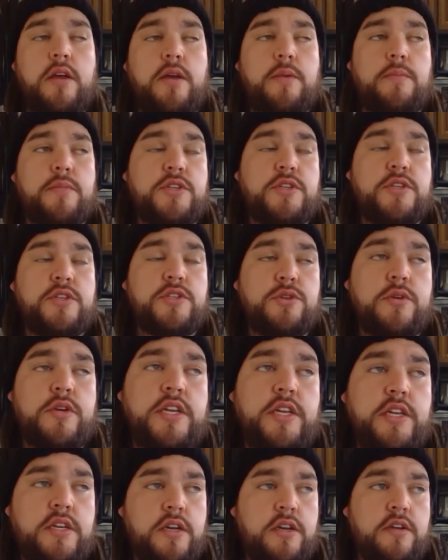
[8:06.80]

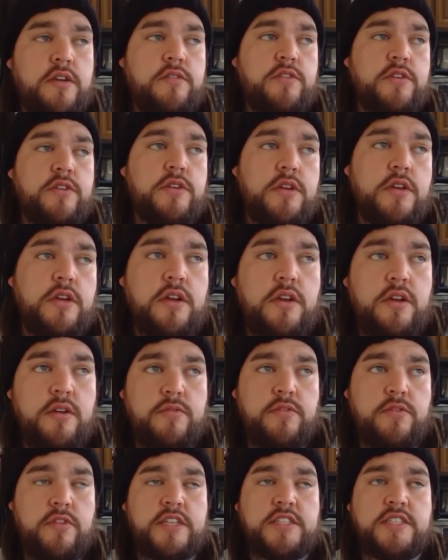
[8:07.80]
majority of
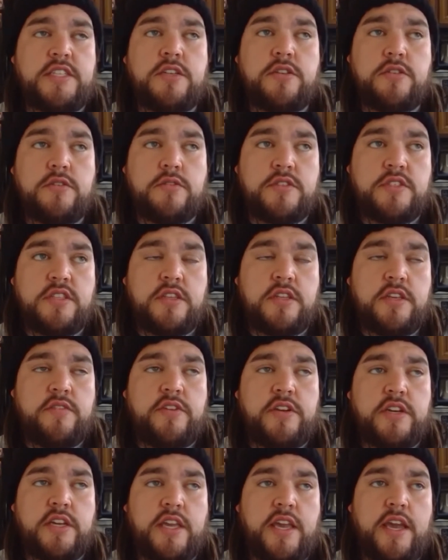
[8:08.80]
Latinos live
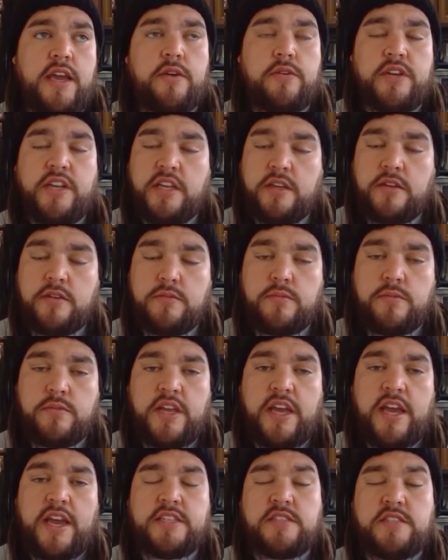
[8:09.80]
in a county
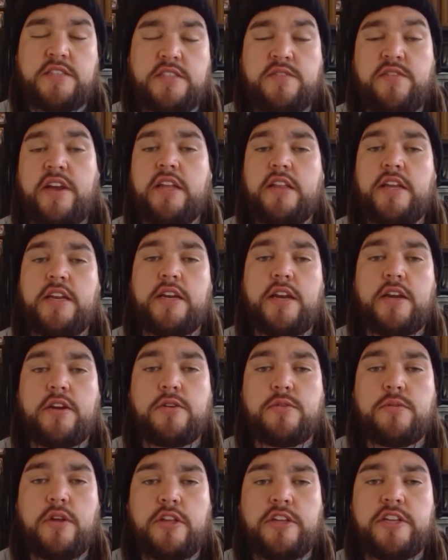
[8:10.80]
that has violated air
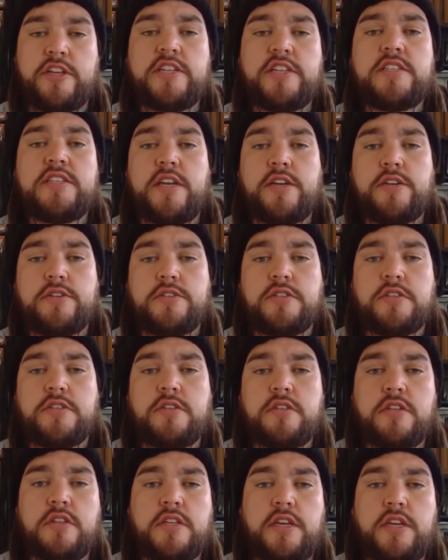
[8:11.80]
quality standards under the
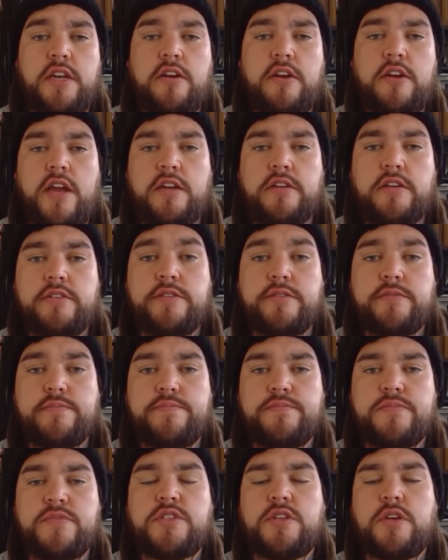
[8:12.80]
Clean Air Act.
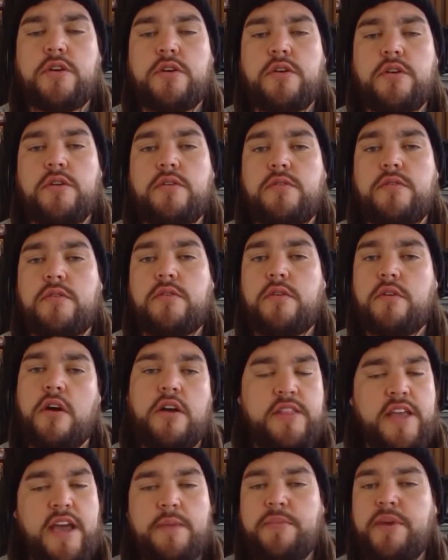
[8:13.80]
So on
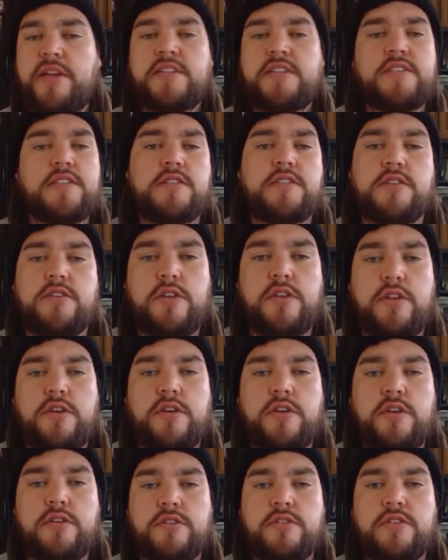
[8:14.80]
that basis alone,
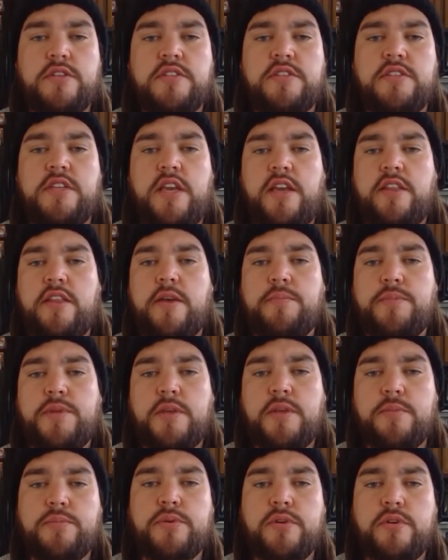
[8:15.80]
you can say that
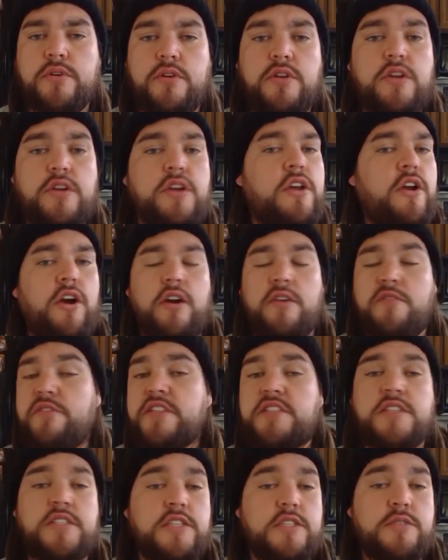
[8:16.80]
people are
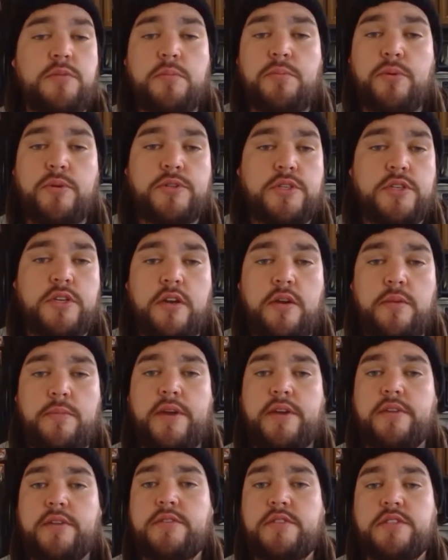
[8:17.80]
facing disproportionate
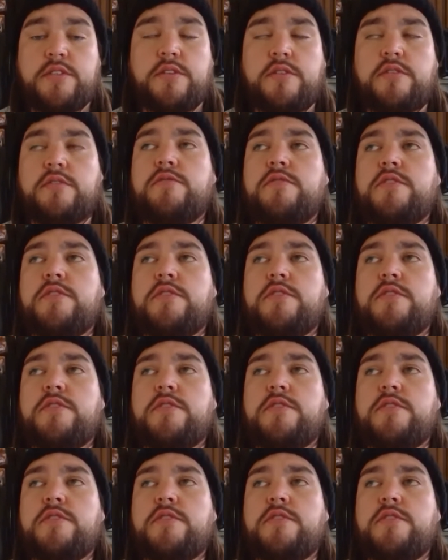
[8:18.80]
amounts of